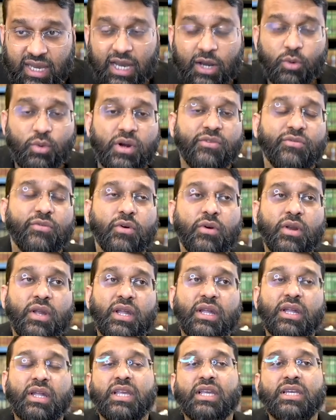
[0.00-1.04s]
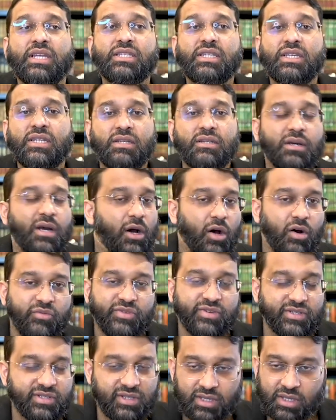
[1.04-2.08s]
However, he did
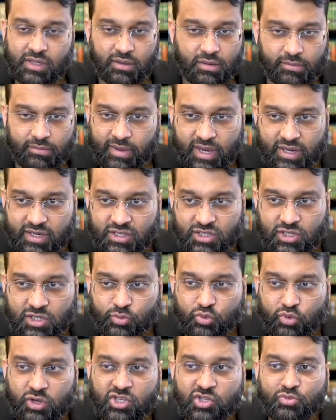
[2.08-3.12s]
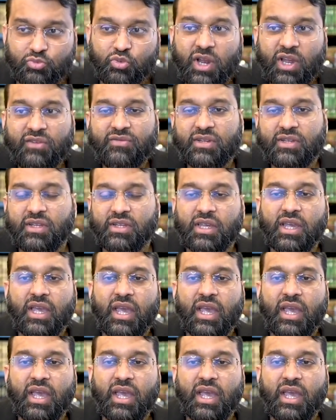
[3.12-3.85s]
obviously manage to preach privately.